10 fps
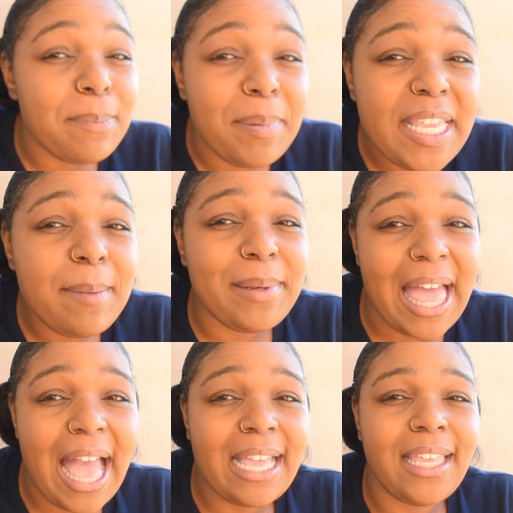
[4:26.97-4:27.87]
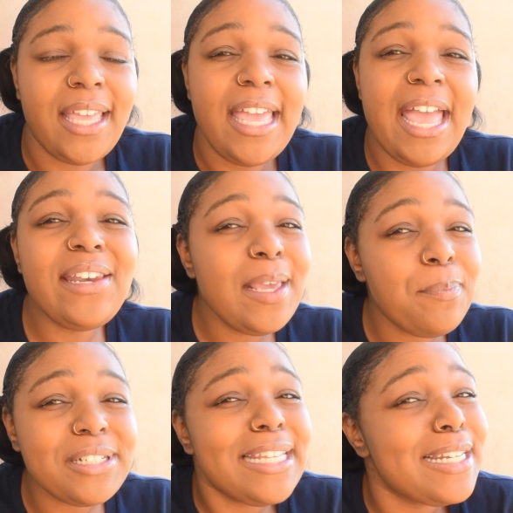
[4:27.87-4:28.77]
to be black, and then
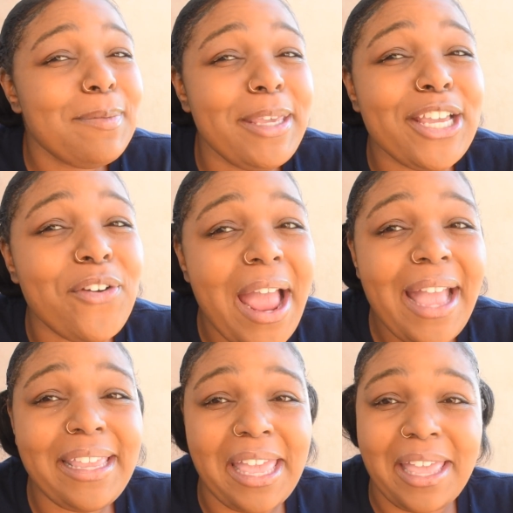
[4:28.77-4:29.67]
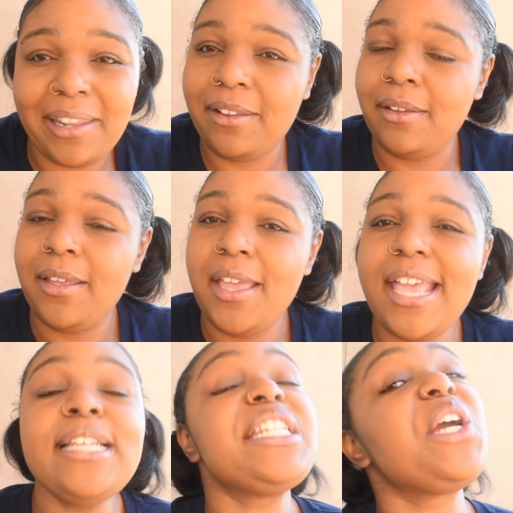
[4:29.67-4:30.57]
pretended to be a crackhead.
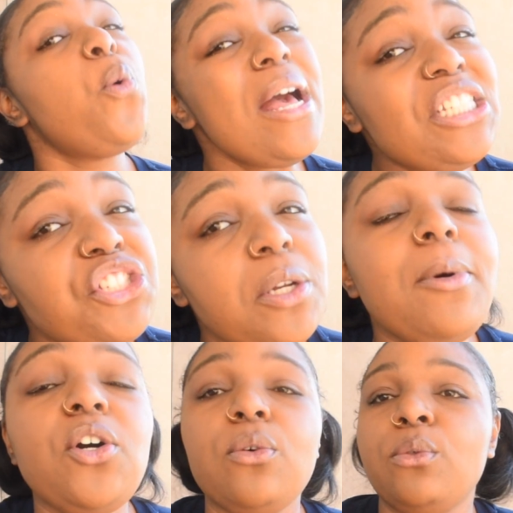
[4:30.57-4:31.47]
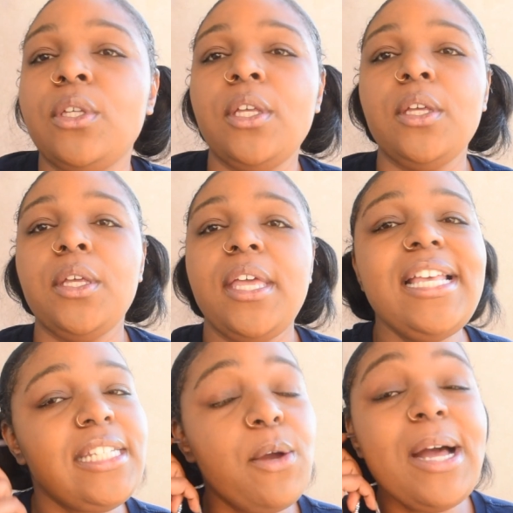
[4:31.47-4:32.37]
Is it questionable?
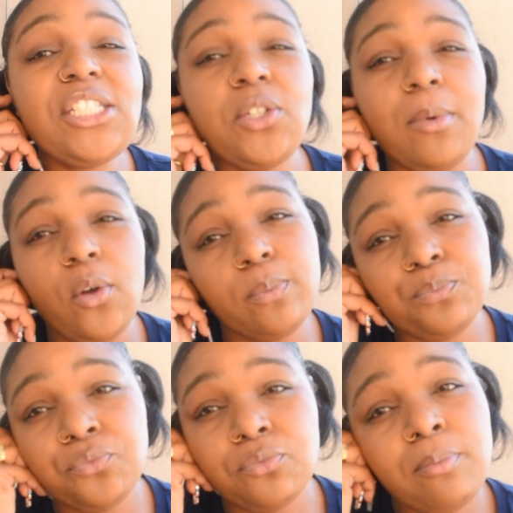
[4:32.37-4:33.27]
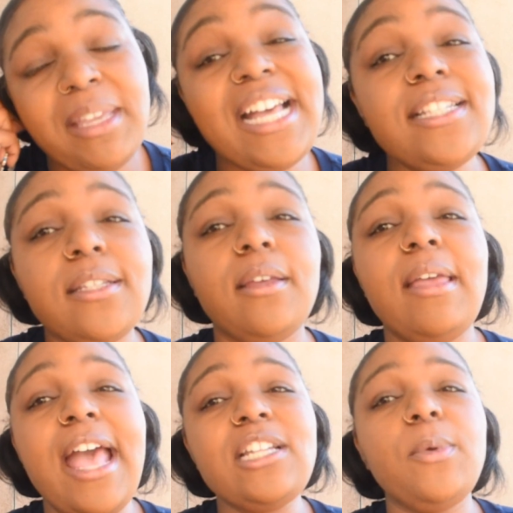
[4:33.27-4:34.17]
Is it questionable? Because
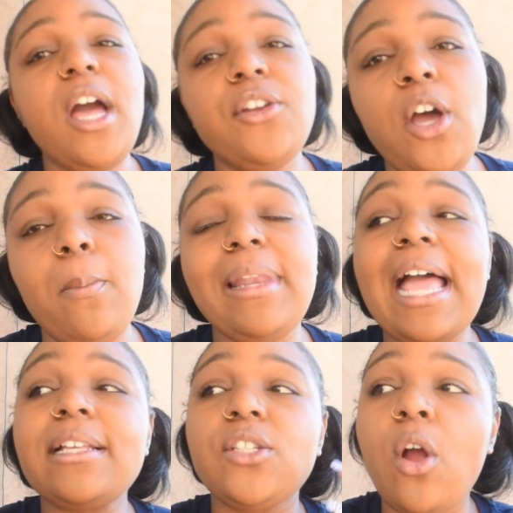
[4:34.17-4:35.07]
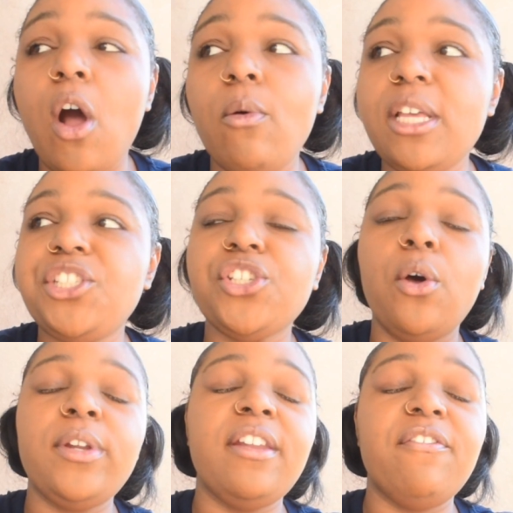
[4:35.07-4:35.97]
as we all know, blacks are always
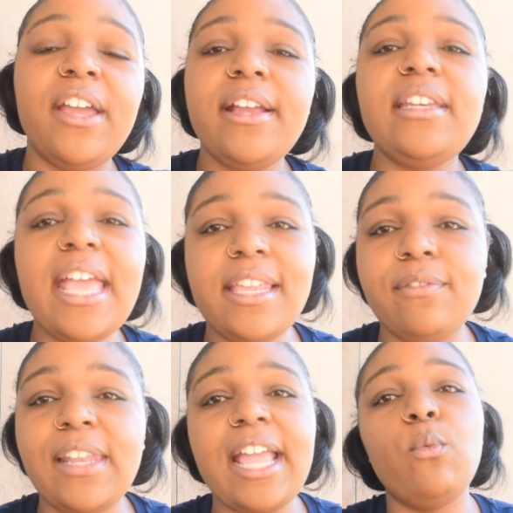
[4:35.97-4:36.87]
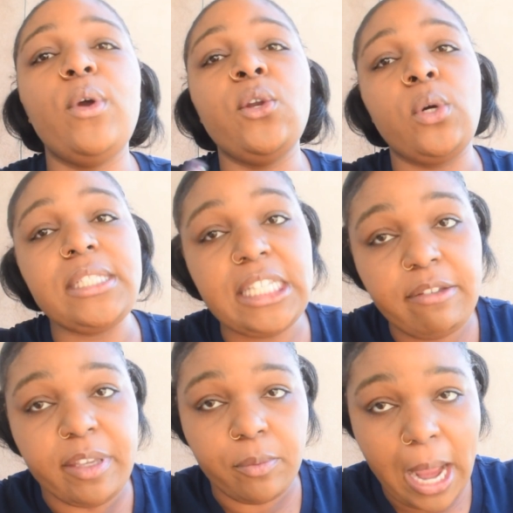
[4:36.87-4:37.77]
shown in a very negative light when on
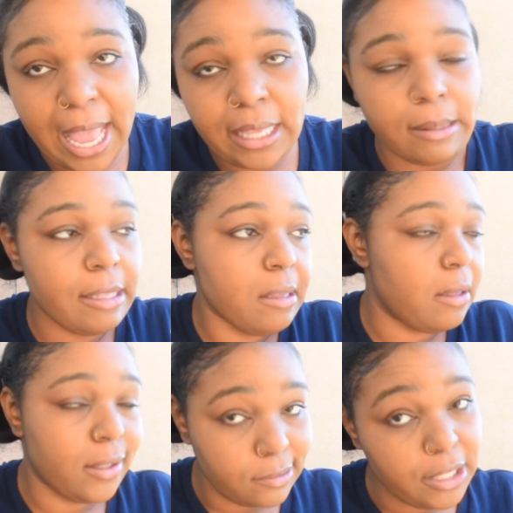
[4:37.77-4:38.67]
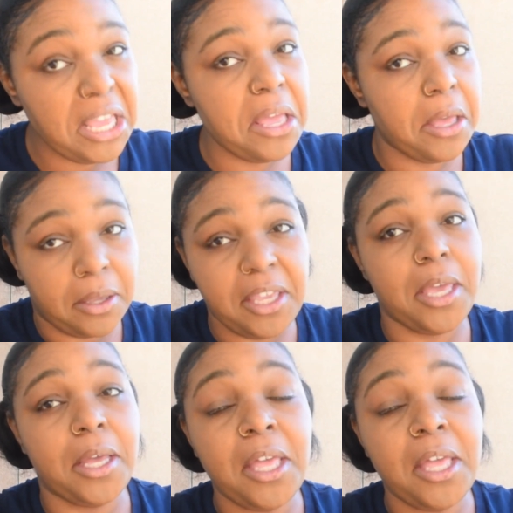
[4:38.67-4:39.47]
TV, right? Yeah.